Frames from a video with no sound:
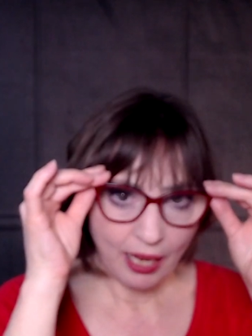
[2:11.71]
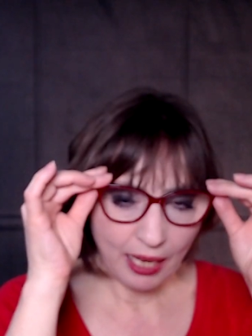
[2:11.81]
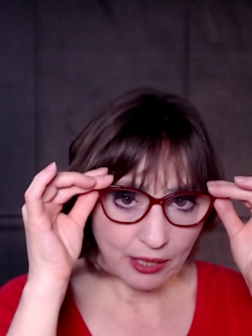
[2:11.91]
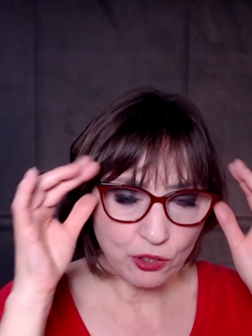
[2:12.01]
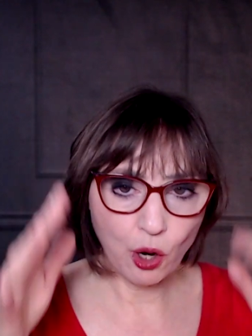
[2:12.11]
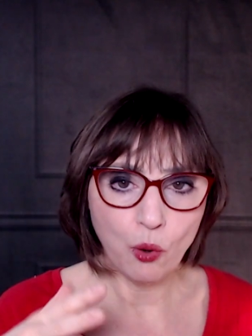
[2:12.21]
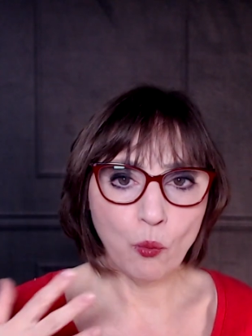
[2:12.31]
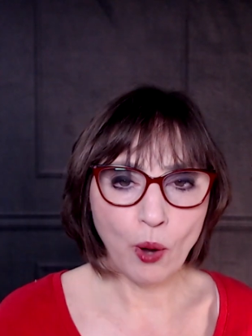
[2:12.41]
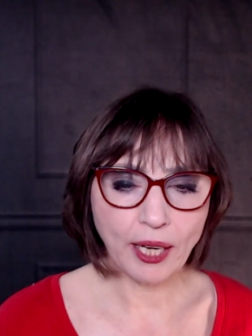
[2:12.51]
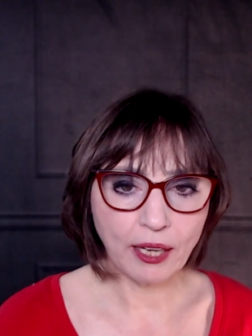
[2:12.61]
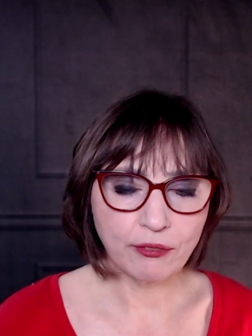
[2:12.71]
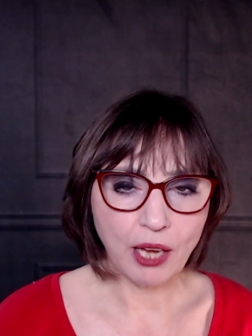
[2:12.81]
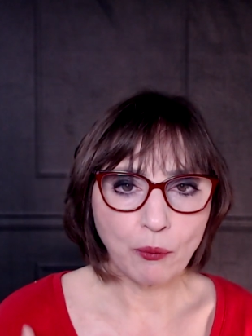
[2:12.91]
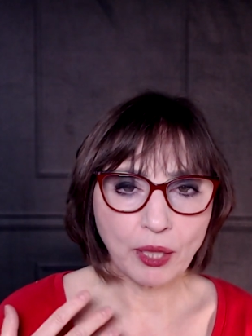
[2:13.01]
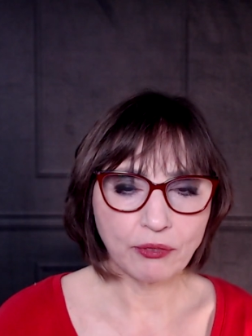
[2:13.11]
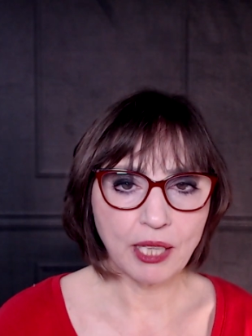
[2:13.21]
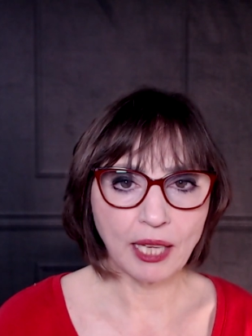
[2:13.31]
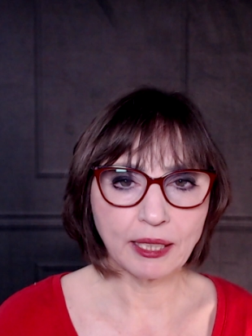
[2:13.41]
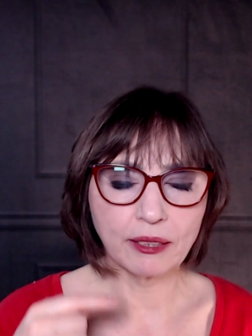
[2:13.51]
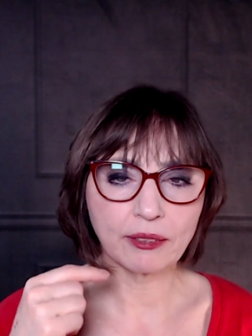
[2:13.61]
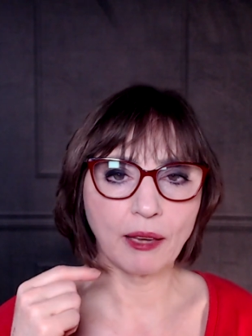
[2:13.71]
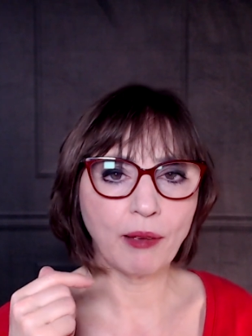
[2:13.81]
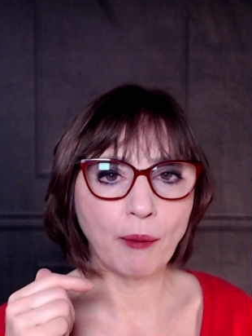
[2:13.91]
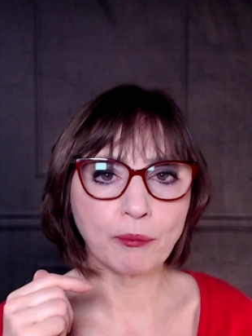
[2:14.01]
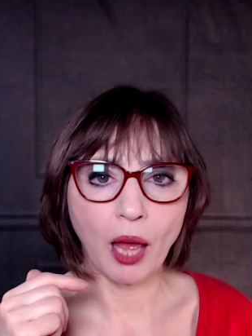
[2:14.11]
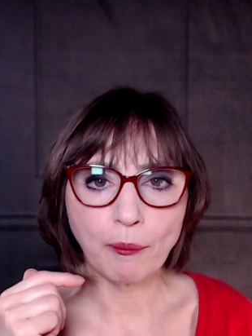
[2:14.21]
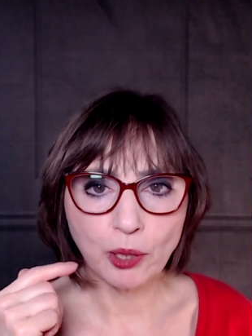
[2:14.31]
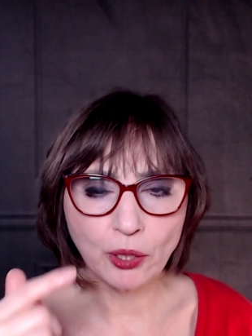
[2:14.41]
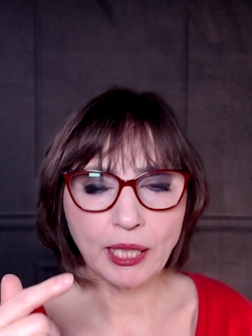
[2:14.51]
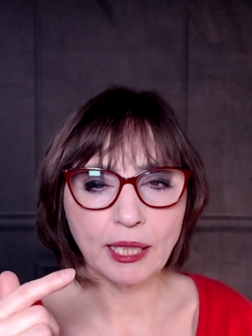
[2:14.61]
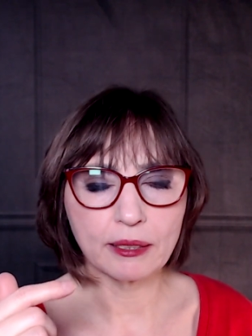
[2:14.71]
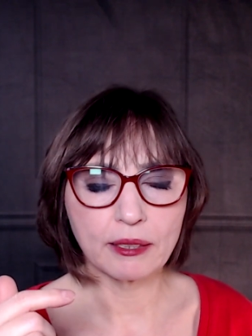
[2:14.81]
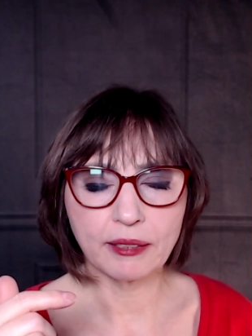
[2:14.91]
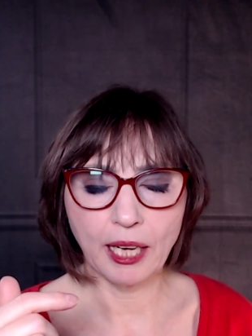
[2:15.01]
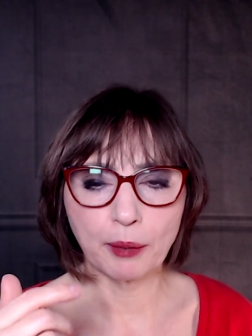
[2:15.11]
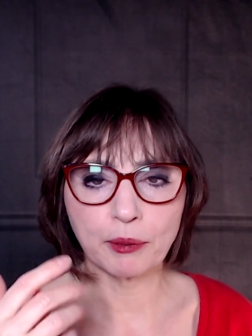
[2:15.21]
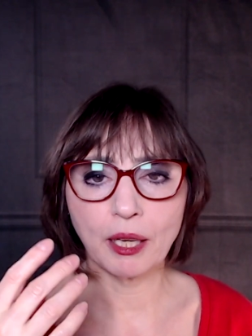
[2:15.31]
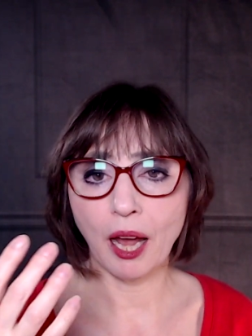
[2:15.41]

And so what I've done is I'm looking at this camera.